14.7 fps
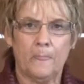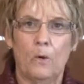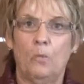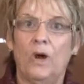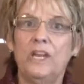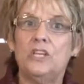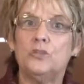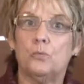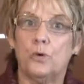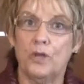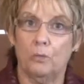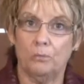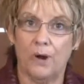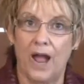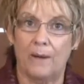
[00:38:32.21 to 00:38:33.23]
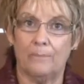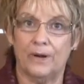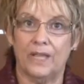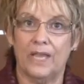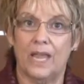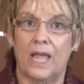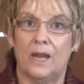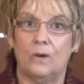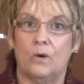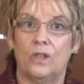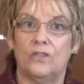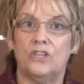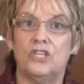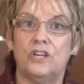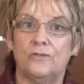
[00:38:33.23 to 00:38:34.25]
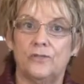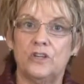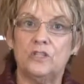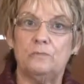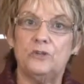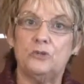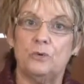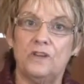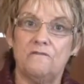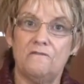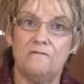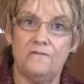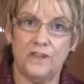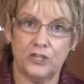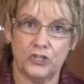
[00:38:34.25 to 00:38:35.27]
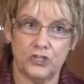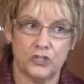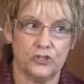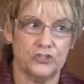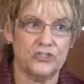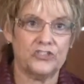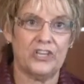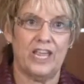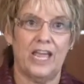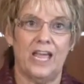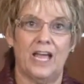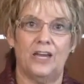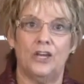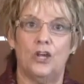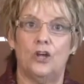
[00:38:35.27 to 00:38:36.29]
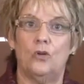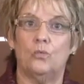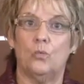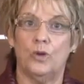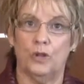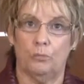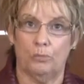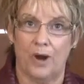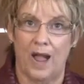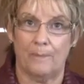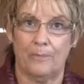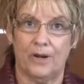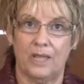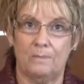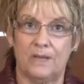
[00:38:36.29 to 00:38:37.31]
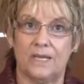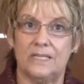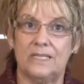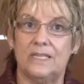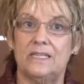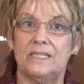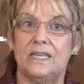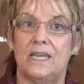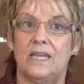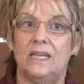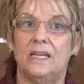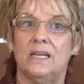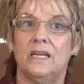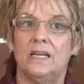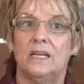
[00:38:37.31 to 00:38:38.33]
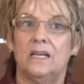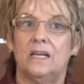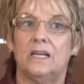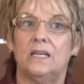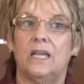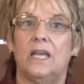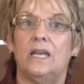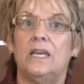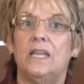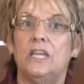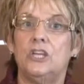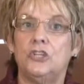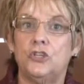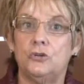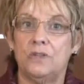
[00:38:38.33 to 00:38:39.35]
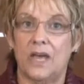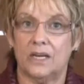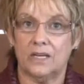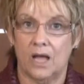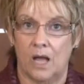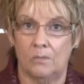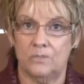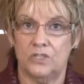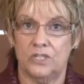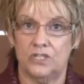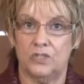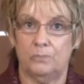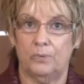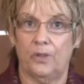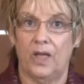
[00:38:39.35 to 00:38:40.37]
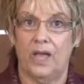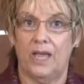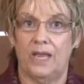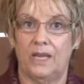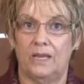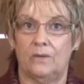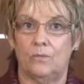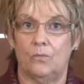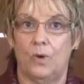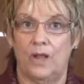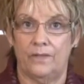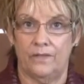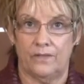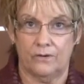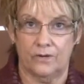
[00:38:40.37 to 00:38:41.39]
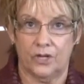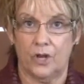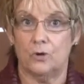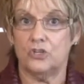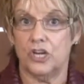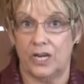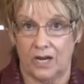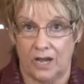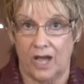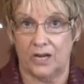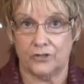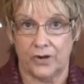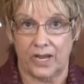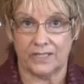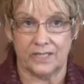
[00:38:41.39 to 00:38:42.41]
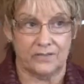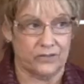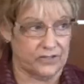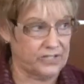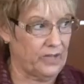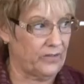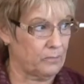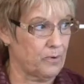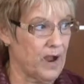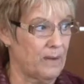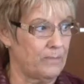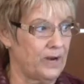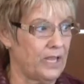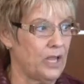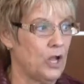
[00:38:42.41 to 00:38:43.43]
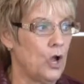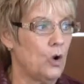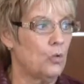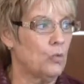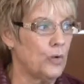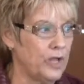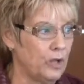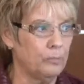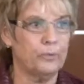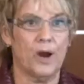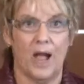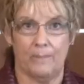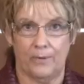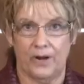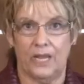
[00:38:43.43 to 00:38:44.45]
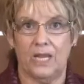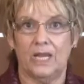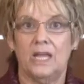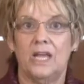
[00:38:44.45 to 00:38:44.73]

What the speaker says: what is real property and the difference between fixtures and real property, because it is an issue that comes into play when they're negotiating contracts and they're selling property. Real property